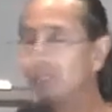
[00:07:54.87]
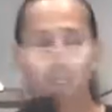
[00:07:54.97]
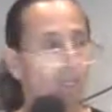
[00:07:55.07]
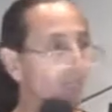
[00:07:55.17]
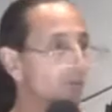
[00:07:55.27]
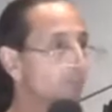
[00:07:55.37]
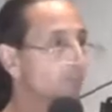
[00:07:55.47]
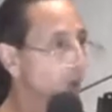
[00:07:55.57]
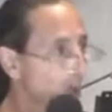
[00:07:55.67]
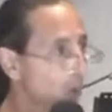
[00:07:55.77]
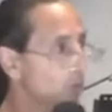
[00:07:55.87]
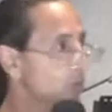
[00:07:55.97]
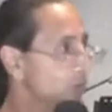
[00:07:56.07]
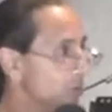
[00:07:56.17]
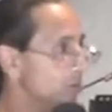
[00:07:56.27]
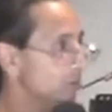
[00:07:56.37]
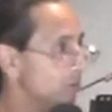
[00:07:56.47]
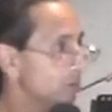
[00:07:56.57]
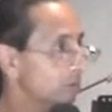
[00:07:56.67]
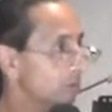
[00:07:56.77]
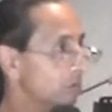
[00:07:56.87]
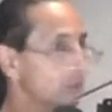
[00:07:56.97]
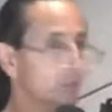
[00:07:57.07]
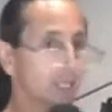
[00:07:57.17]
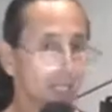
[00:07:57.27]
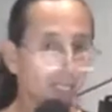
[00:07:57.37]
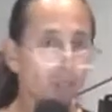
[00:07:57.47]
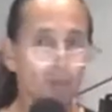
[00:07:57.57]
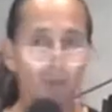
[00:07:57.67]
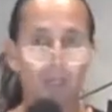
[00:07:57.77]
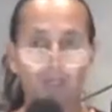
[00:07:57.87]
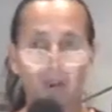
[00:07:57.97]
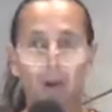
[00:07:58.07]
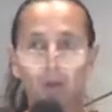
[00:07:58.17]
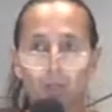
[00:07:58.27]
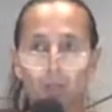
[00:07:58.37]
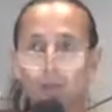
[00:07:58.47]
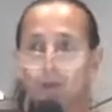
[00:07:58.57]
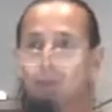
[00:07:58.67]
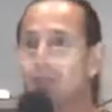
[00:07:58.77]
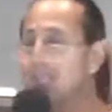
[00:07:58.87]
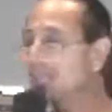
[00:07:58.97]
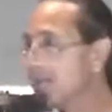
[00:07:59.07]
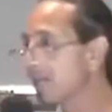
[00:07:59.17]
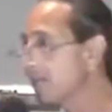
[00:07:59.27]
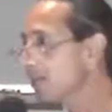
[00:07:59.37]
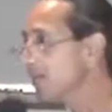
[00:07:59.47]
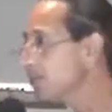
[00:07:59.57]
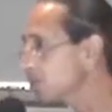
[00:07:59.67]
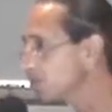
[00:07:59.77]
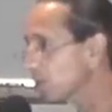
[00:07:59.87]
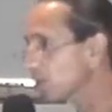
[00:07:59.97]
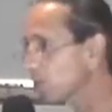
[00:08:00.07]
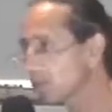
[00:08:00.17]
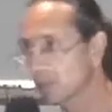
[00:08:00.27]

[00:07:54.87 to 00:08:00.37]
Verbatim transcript: He's going to impose in you, impart in you, if he can, the spirit